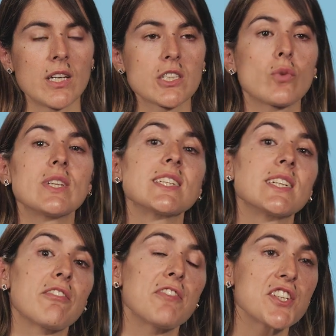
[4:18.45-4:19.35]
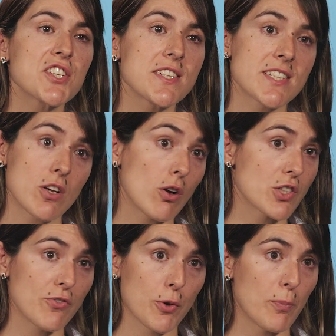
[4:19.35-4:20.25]
So this inefficiency
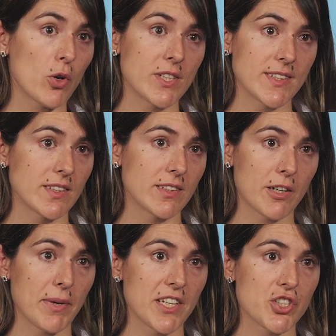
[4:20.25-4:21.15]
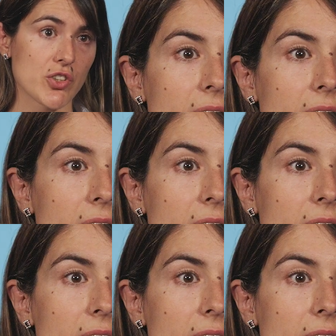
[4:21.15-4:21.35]
calls for policy intervention.